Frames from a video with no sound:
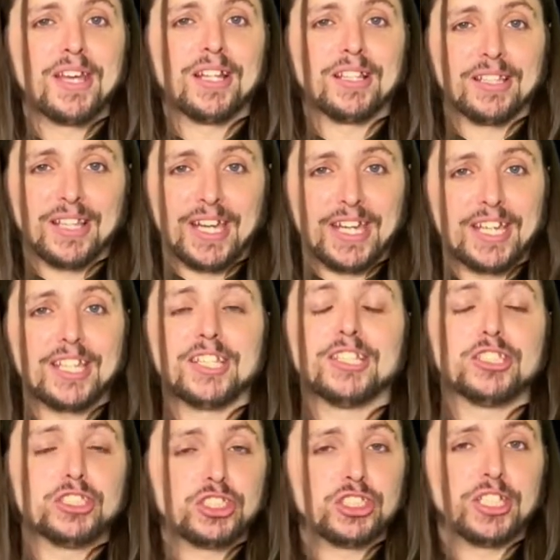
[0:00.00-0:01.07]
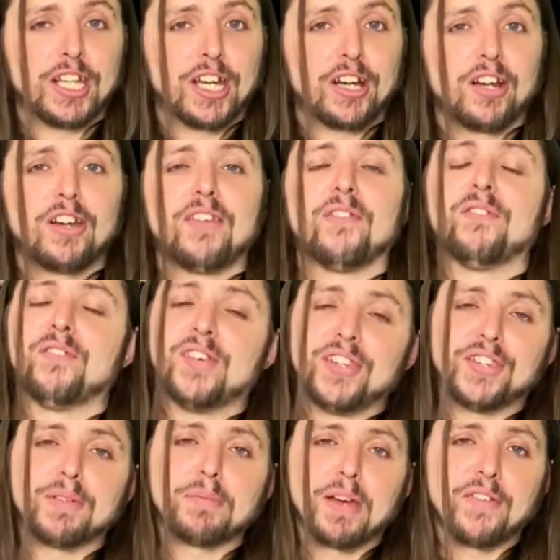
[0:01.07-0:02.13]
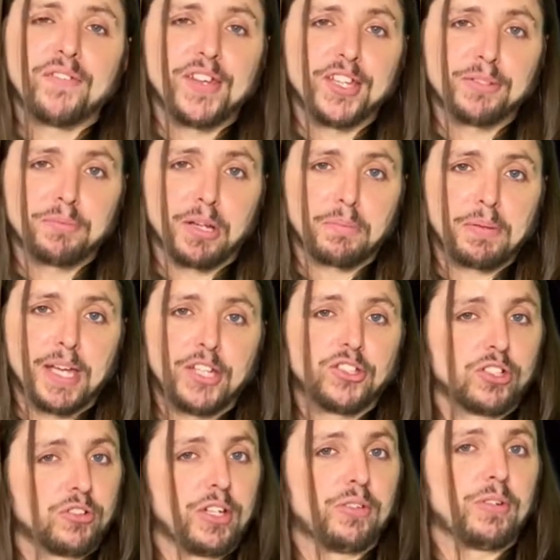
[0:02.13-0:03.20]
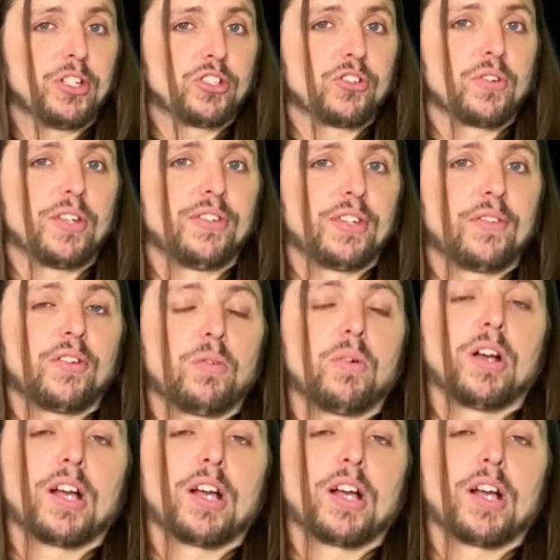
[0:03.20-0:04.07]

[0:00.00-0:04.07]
like, share, visit my Facebook page at Green Rangers 1701